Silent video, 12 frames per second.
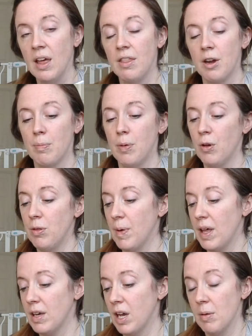They're both
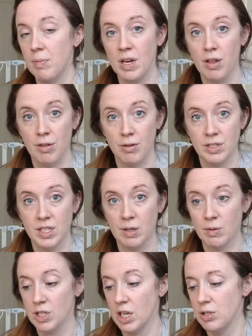by the company Thirsty,
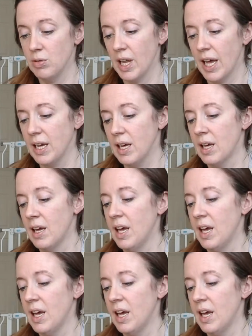which I do like.